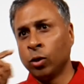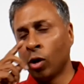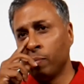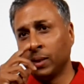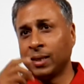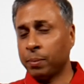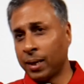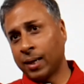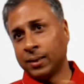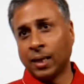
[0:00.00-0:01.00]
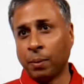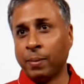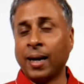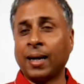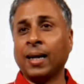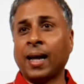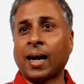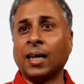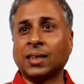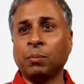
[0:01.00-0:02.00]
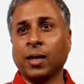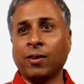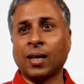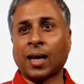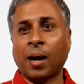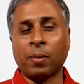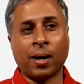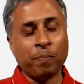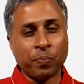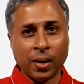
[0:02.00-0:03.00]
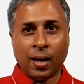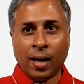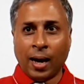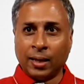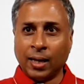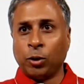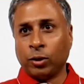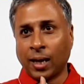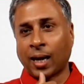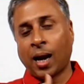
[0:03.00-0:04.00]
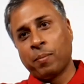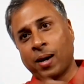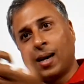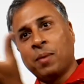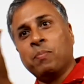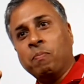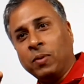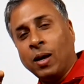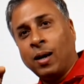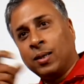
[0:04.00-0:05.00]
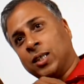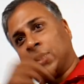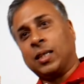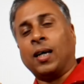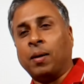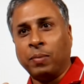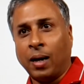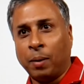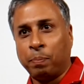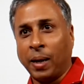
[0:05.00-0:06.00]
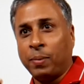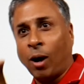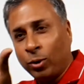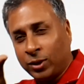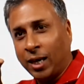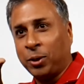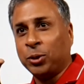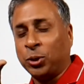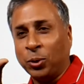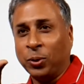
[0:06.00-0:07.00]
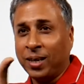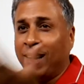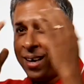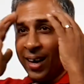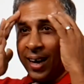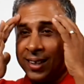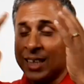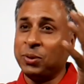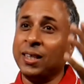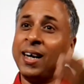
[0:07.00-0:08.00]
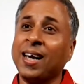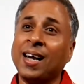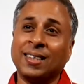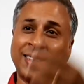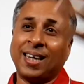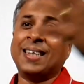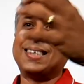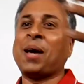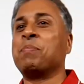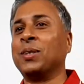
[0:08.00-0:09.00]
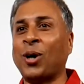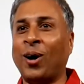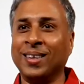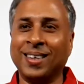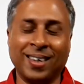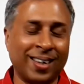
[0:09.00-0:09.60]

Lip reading: took off my seat belt, and then immediately like asked him to give the camera. And then I took the camera, and I just peeped outside to shoot, and that's when I realized the lens cap is on.